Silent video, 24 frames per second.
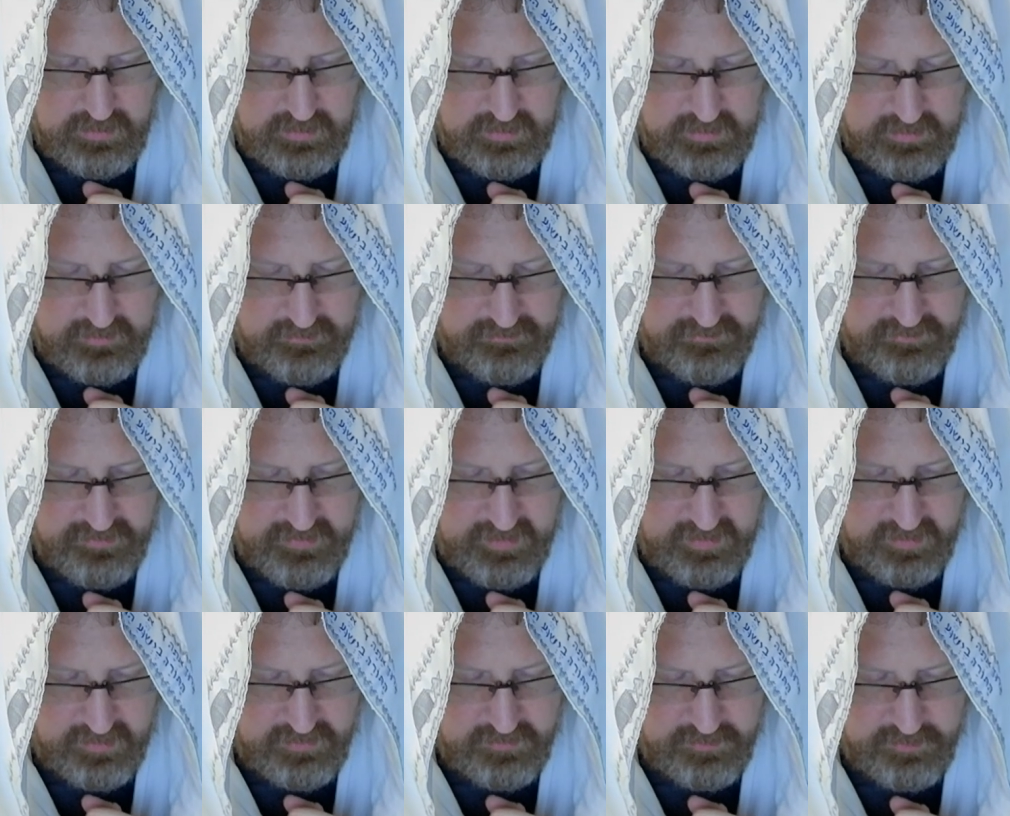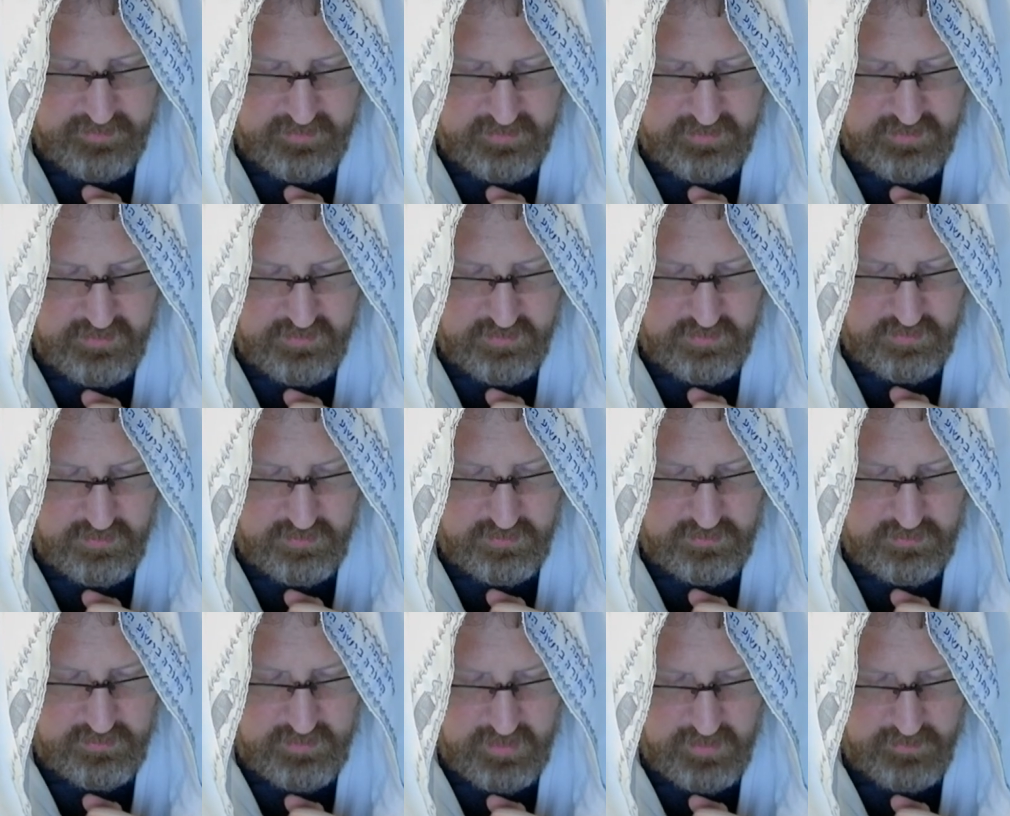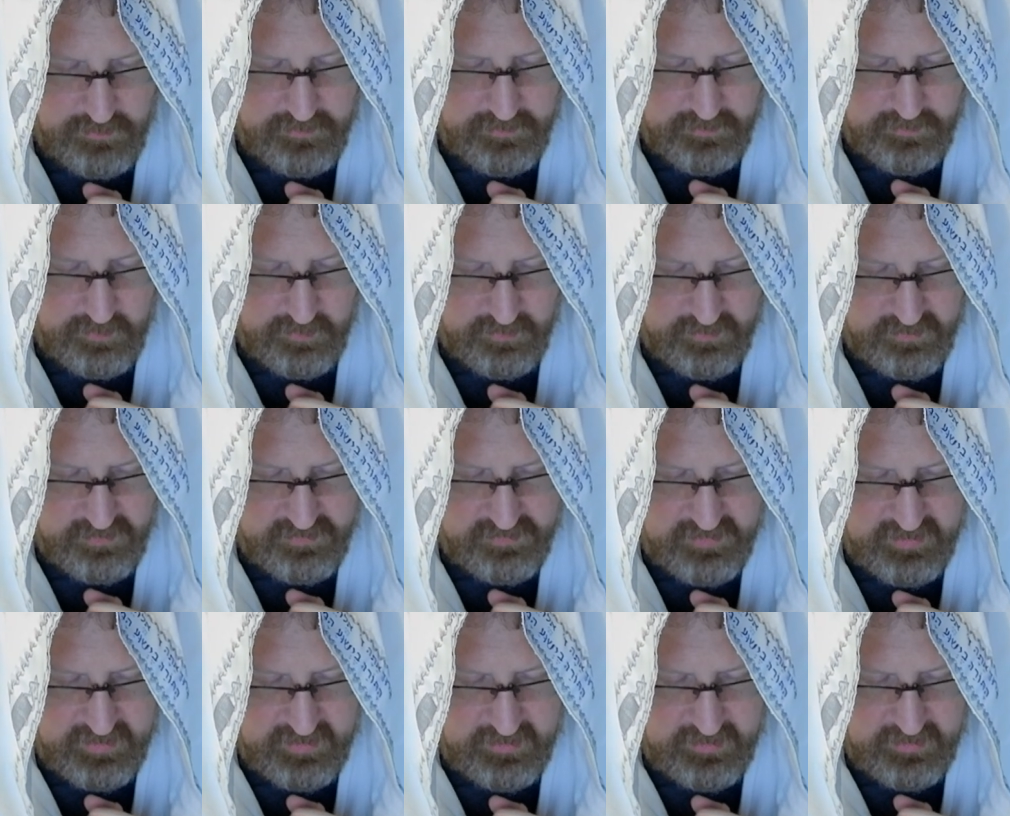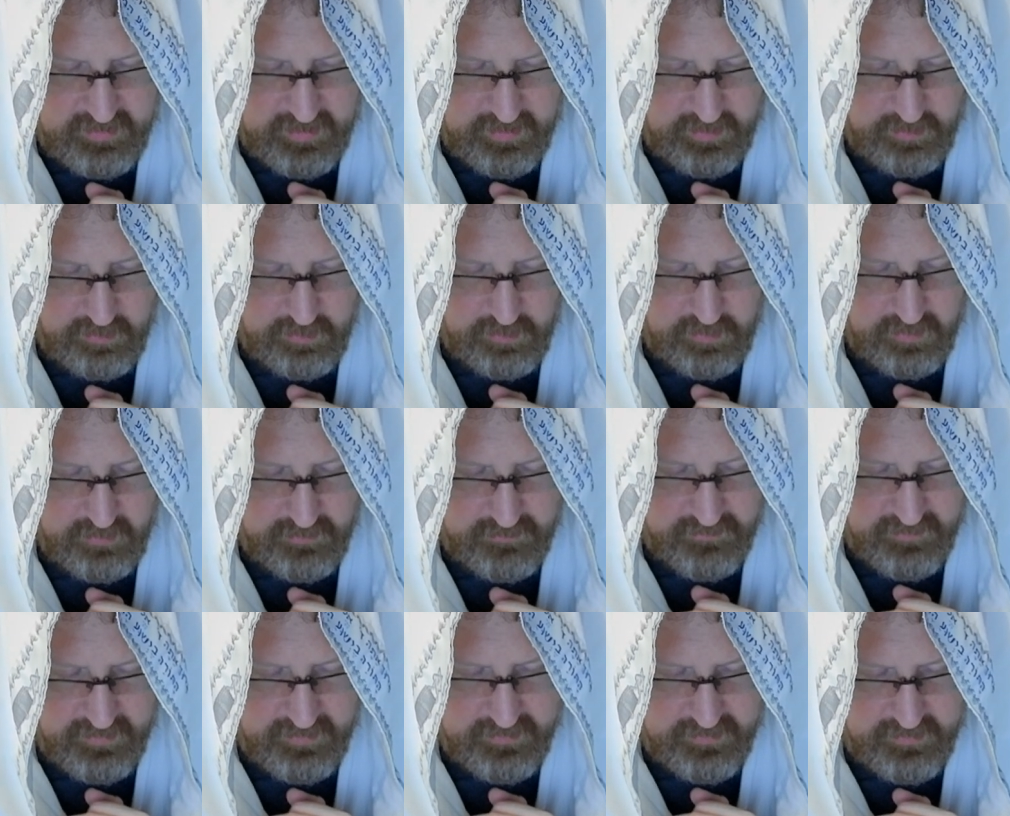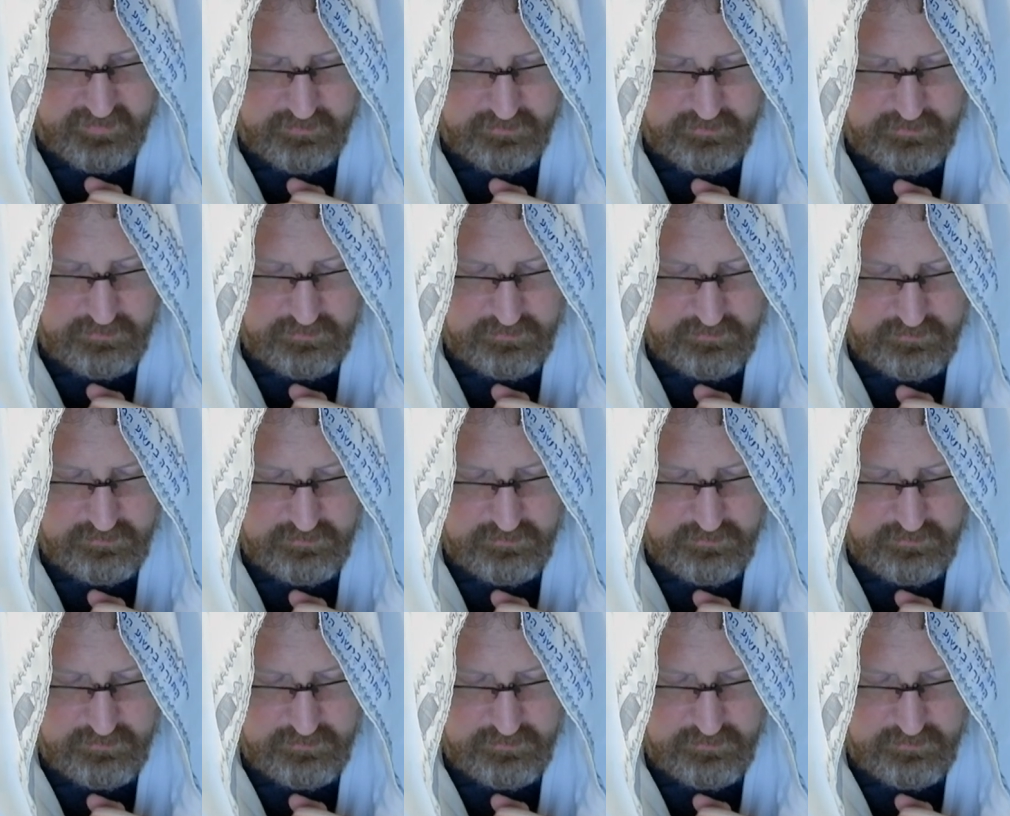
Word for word: If they are spiritual, help them to understand how it will affect them